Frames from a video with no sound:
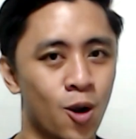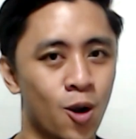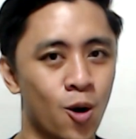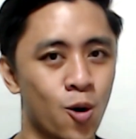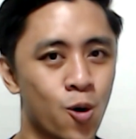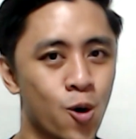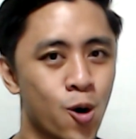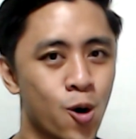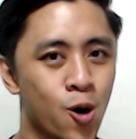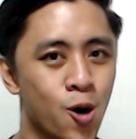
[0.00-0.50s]

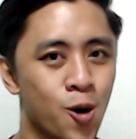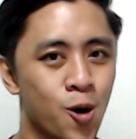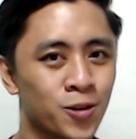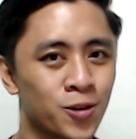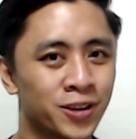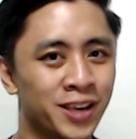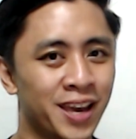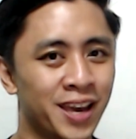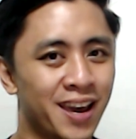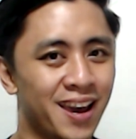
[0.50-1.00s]

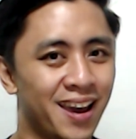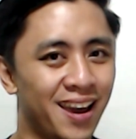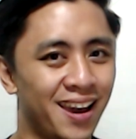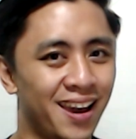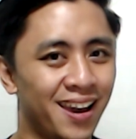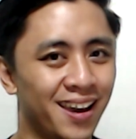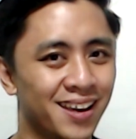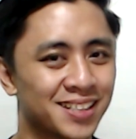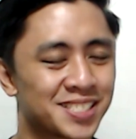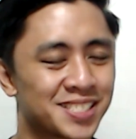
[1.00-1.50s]

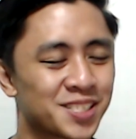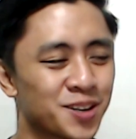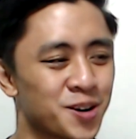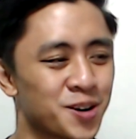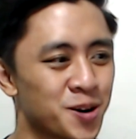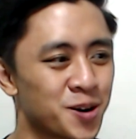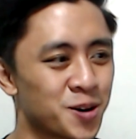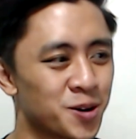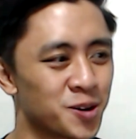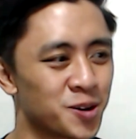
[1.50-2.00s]
Okay,
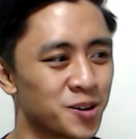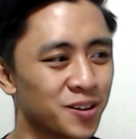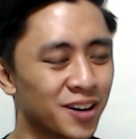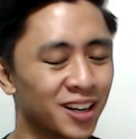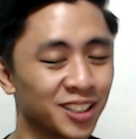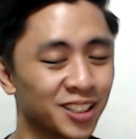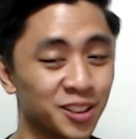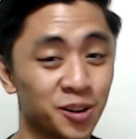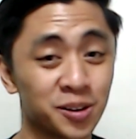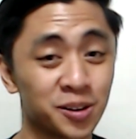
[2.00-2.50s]
so
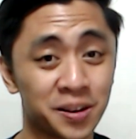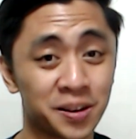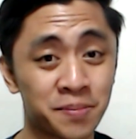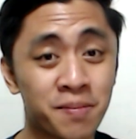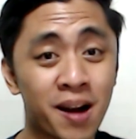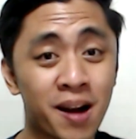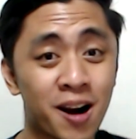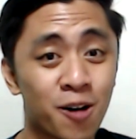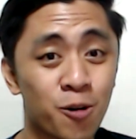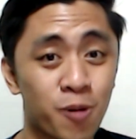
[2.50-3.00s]
Alolan
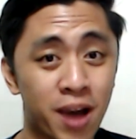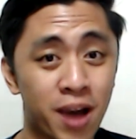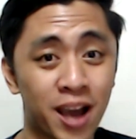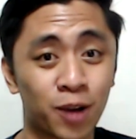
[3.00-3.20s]
Marowak